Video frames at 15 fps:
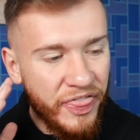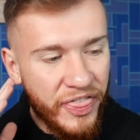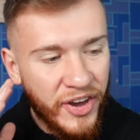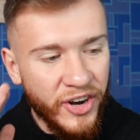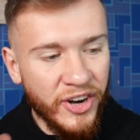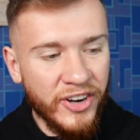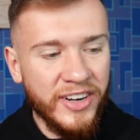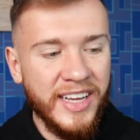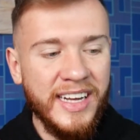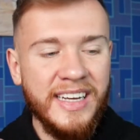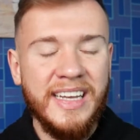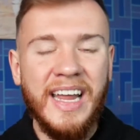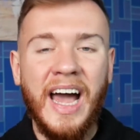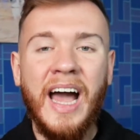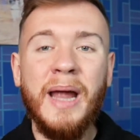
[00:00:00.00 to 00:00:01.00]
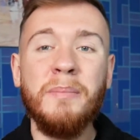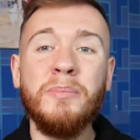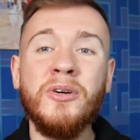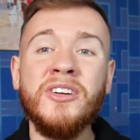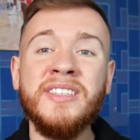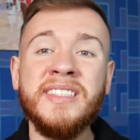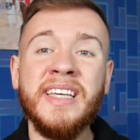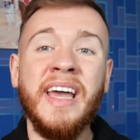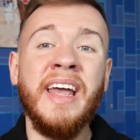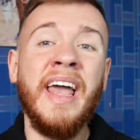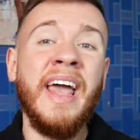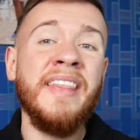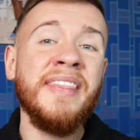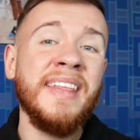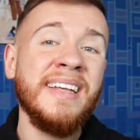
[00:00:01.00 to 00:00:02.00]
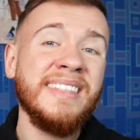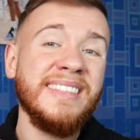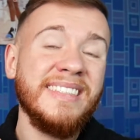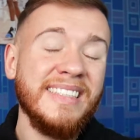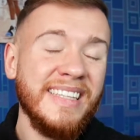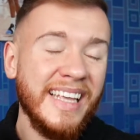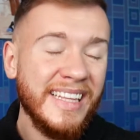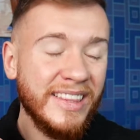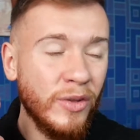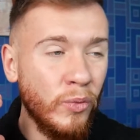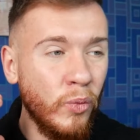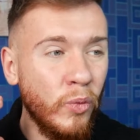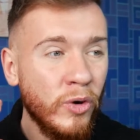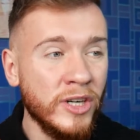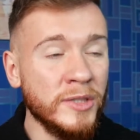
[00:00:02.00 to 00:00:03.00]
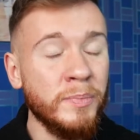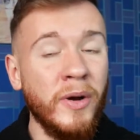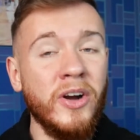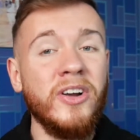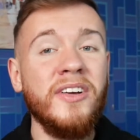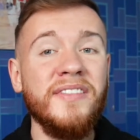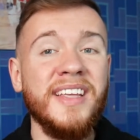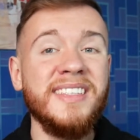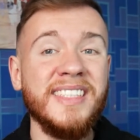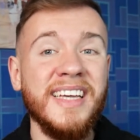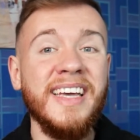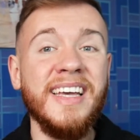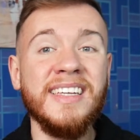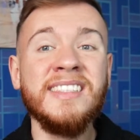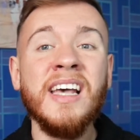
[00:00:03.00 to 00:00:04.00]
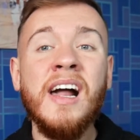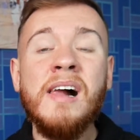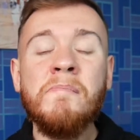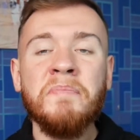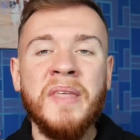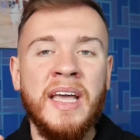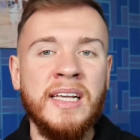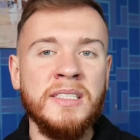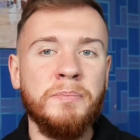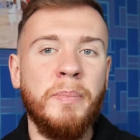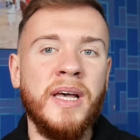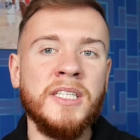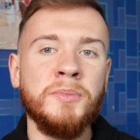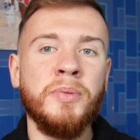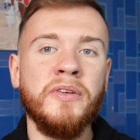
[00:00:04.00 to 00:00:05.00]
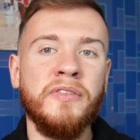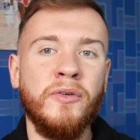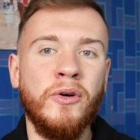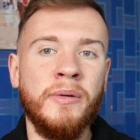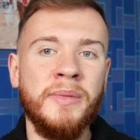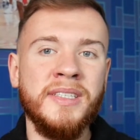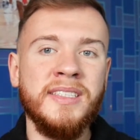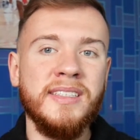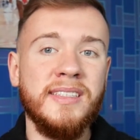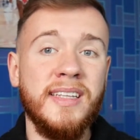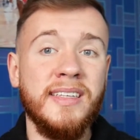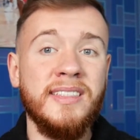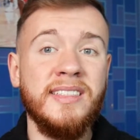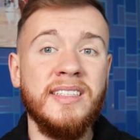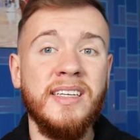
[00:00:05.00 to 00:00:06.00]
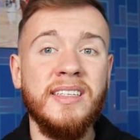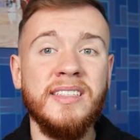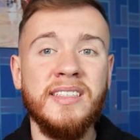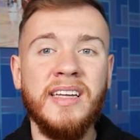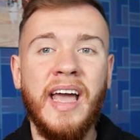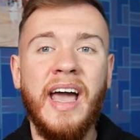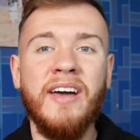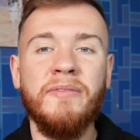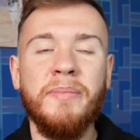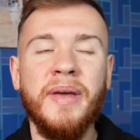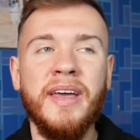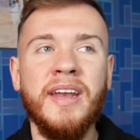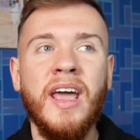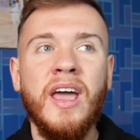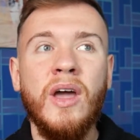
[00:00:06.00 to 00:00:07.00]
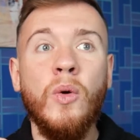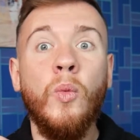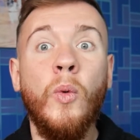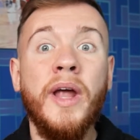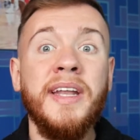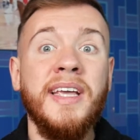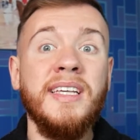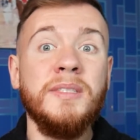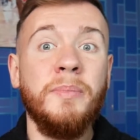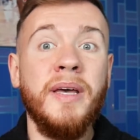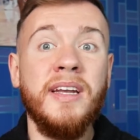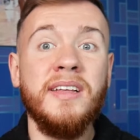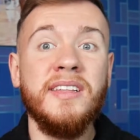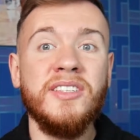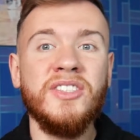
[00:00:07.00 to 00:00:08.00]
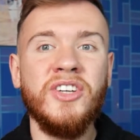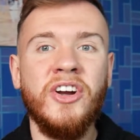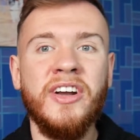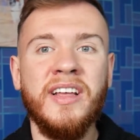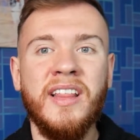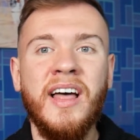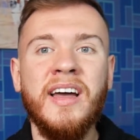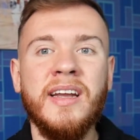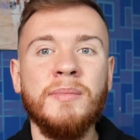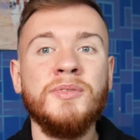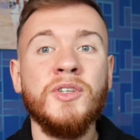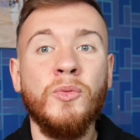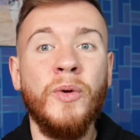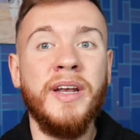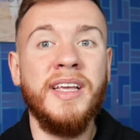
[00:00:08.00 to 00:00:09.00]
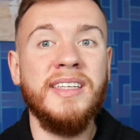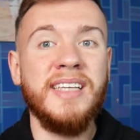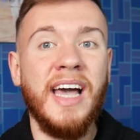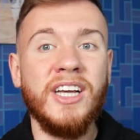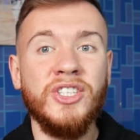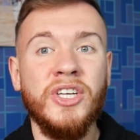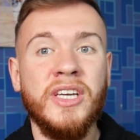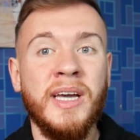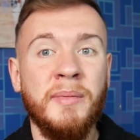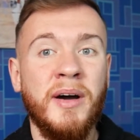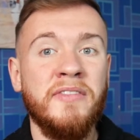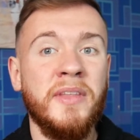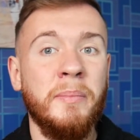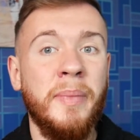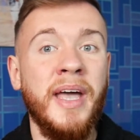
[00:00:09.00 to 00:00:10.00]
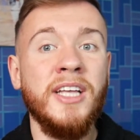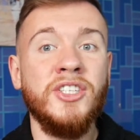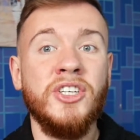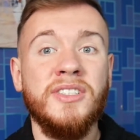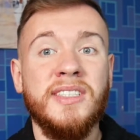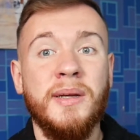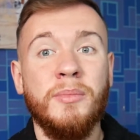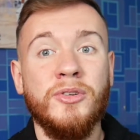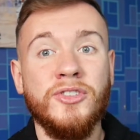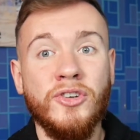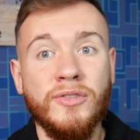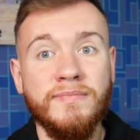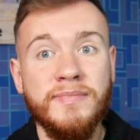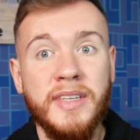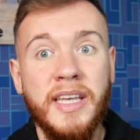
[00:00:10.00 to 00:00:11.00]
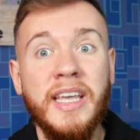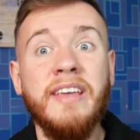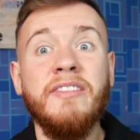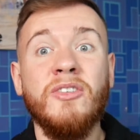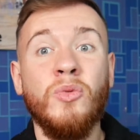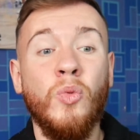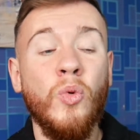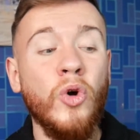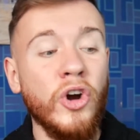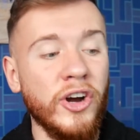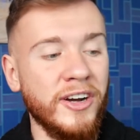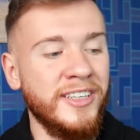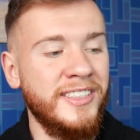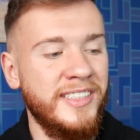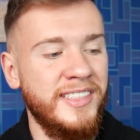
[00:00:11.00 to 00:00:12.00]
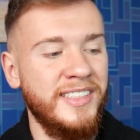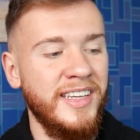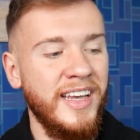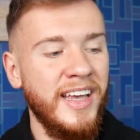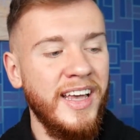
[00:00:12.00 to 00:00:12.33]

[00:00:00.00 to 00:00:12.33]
39%. And the worst part of this is his best performances this season have been when he's been in the starting lineup. So when he's actually come off the bench, his numbers are even worse.